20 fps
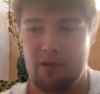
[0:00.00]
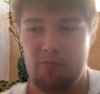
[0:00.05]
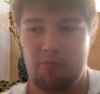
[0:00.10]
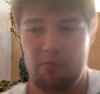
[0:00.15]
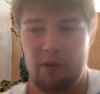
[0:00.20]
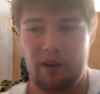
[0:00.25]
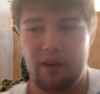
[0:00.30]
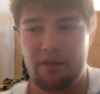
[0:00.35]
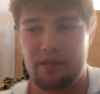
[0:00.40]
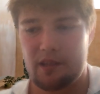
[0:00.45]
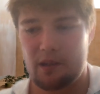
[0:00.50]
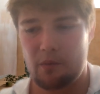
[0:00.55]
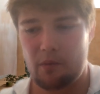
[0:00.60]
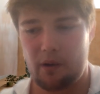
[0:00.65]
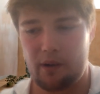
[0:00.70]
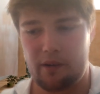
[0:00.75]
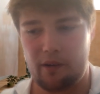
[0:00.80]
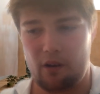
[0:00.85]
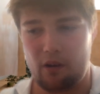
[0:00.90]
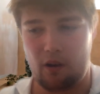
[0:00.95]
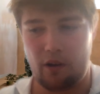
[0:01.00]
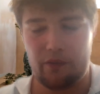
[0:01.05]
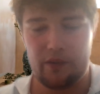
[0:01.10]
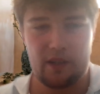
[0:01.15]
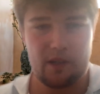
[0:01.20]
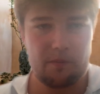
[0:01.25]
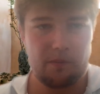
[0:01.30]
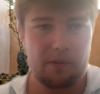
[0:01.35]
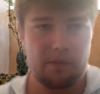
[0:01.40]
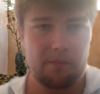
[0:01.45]
I don't see why not. I
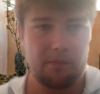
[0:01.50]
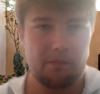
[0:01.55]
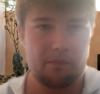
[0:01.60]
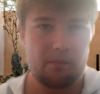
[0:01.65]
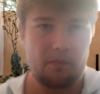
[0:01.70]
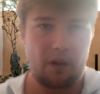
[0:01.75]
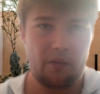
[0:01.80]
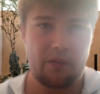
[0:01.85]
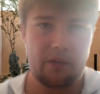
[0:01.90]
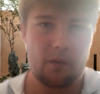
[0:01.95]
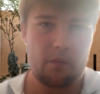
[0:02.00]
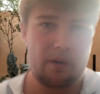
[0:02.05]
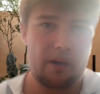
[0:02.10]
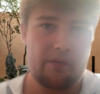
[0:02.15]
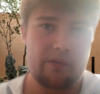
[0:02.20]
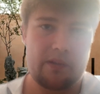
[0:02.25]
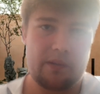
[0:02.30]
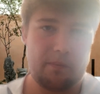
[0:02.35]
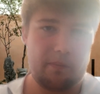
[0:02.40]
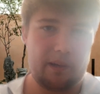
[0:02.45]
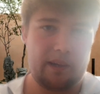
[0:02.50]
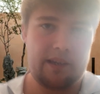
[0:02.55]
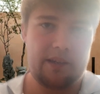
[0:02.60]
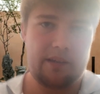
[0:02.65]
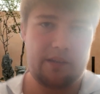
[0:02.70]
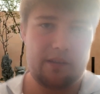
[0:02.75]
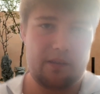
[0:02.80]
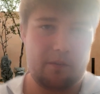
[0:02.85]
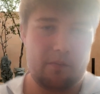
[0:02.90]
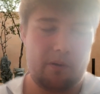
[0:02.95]
think whenever he's
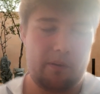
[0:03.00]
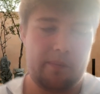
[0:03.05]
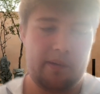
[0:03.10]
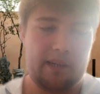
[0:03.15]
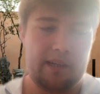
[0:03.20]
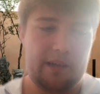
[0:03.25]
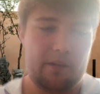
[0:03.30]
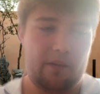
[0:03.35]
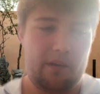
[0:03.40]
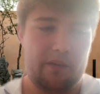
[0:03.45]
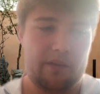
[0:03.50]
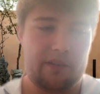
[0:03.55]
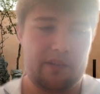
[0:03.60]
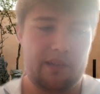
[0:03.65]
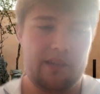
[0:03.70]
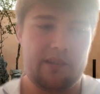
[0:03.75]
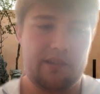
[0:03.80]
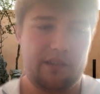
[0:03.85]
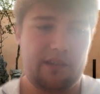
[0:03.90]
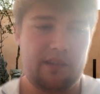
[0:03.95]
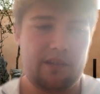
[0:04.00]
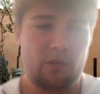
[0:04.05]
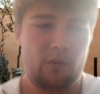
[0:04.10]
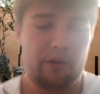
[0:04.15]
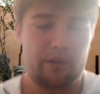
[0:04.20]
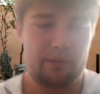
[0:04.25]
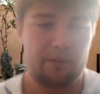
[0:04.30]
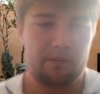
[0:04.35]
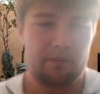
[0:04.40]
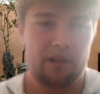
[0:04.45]
played in the Premier League, whatever season, he's
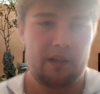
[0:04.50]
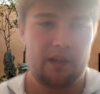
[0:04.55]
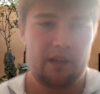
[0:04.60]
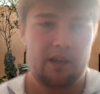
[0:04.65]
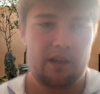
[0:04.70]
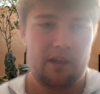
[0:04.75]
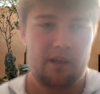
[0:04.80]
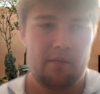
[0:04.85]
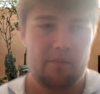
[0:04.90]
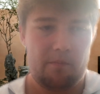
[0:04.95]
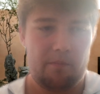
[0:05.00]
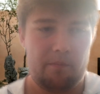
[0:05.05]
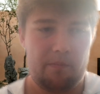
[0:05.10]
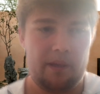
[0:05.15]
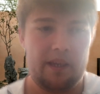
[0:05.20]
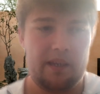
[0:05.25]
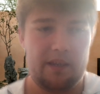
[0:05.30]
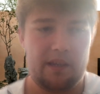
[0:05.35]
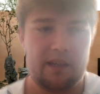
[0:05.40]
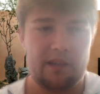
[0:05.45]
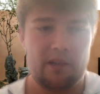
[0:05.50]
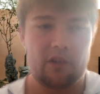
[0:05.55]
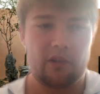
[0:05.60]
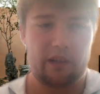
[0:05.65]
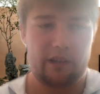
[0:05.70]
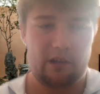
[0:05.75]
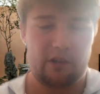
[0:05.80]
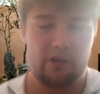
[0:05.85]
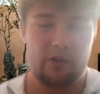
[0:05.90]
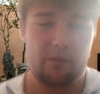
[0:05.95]
looked
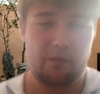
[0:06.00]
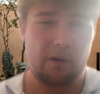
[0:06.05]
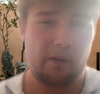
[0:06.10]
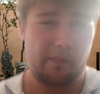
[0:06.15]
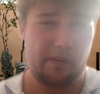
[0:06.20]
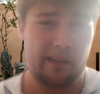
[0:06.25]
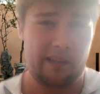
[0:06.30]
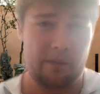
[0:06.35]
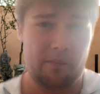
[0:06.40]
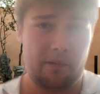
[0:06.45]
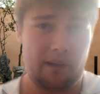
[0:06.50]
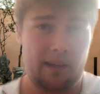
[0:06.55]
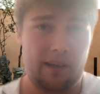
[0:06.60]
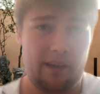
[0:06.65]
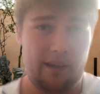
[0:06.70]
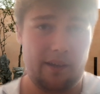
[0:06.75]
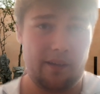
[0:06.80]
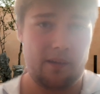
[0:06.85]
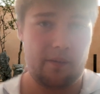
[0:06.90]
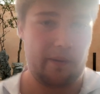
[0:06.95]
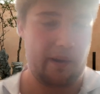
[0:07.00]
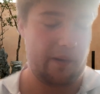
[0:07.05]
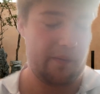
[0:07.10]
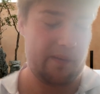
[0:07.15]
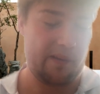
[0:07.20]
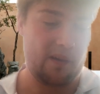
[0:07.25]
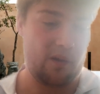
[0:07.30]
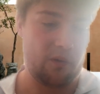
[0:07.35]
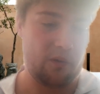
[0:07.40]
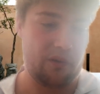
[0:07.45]
like a good Premier League player, no matter how
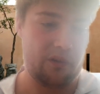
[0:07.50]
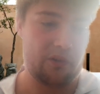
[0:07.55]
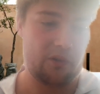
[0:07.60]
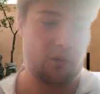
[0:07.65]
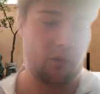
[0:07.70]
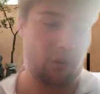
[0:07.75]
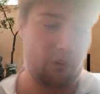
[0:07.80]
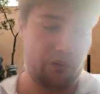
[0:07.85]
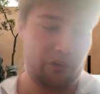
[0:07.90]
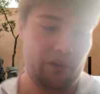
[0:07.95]
many goals he's scored.